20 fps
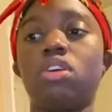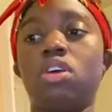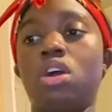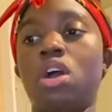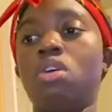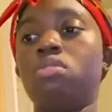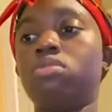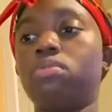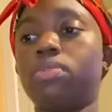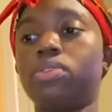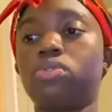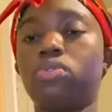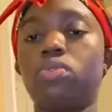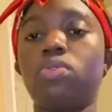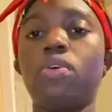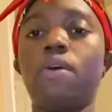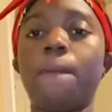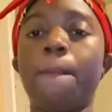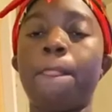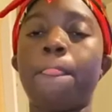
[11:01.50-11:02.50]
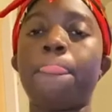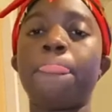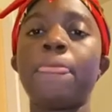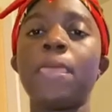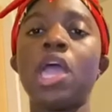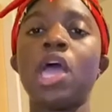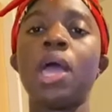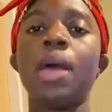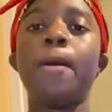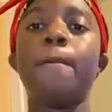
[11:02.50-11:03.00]
I don't know what's going on.
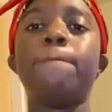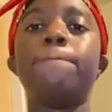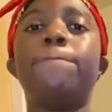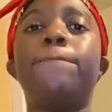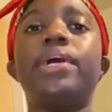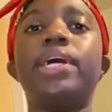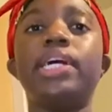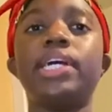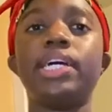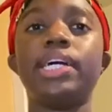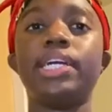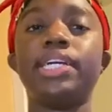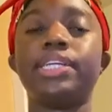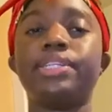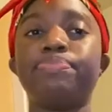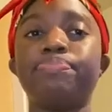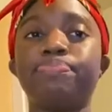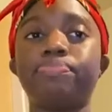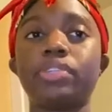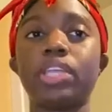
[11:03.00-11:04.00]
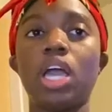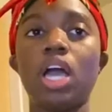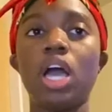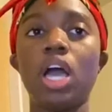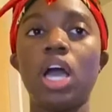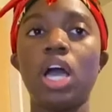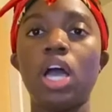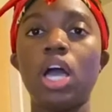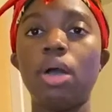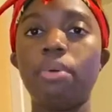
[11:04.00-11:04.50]
But
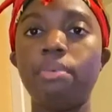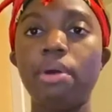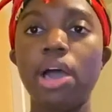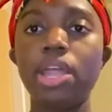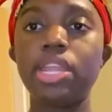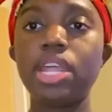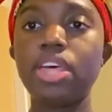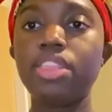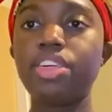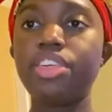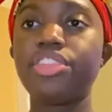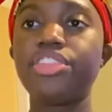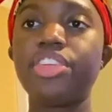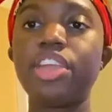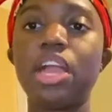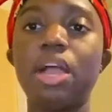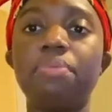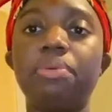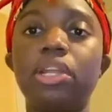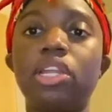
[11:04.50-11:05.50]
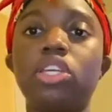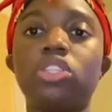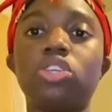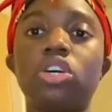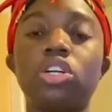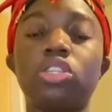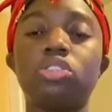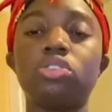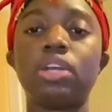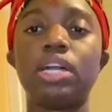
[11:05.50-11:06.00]
another thing I wanted to
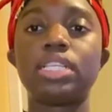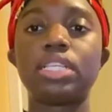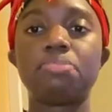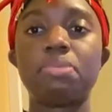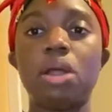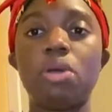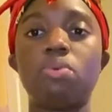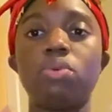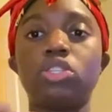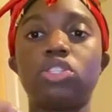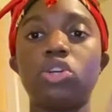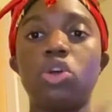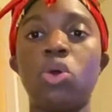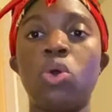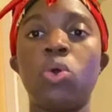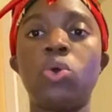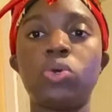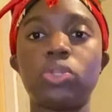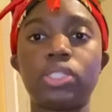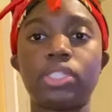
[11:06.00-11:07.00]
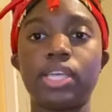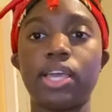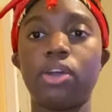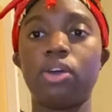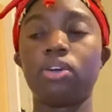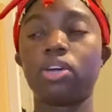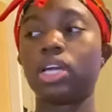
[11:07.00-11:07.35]
talk to you guys about was the wholesale.